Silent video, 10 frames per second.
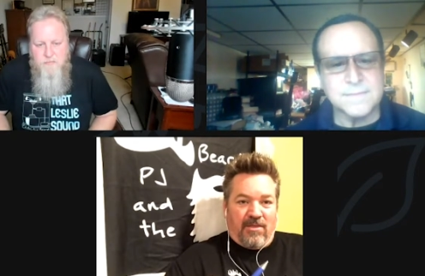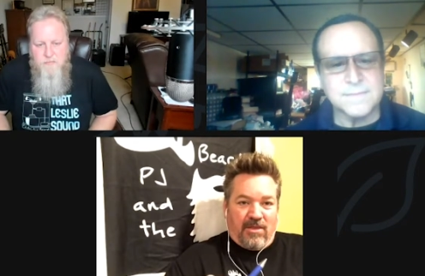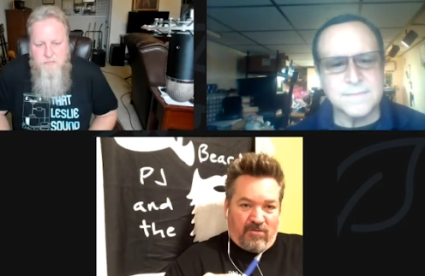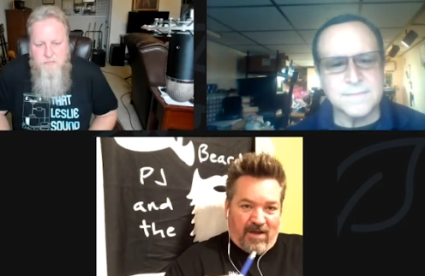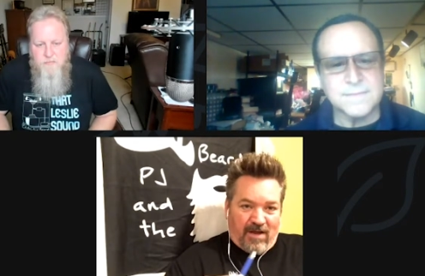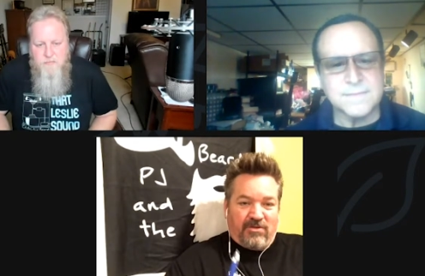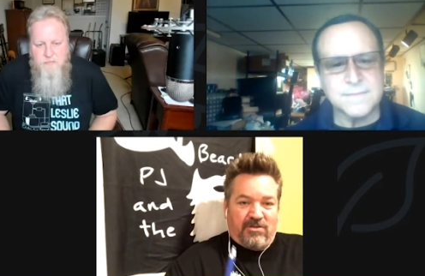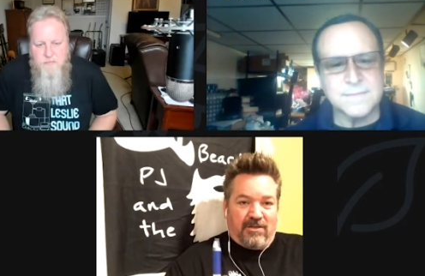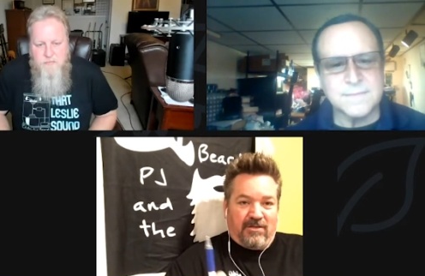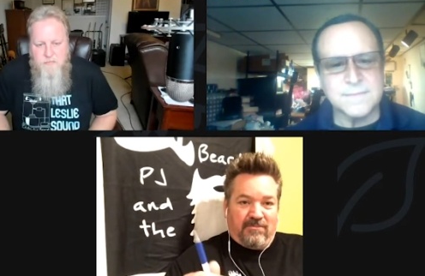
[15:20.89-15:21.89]
Speaker 1: And then you've
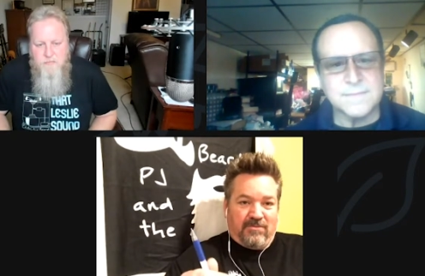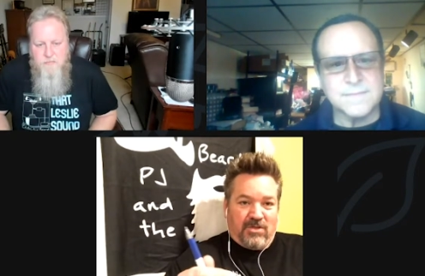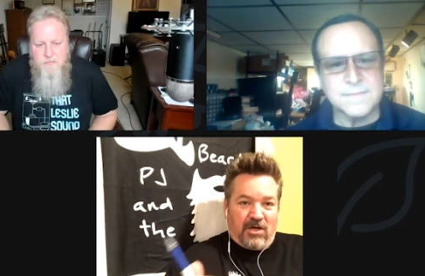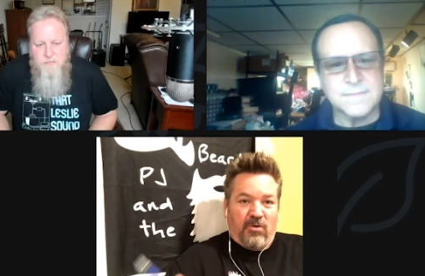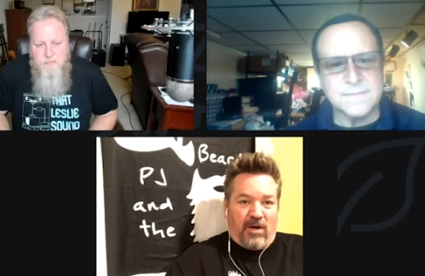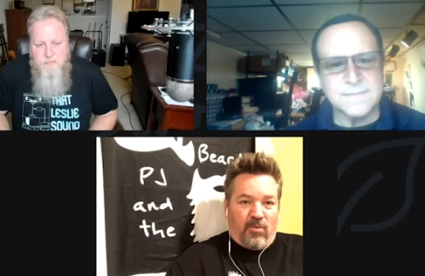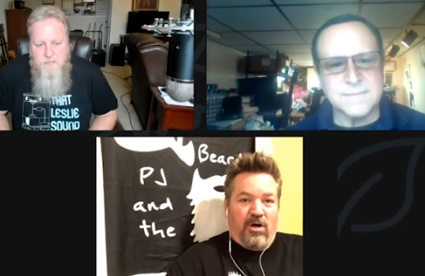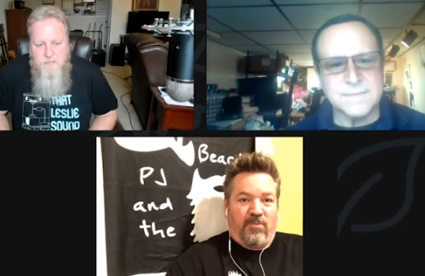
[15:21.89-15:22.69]
obviously done great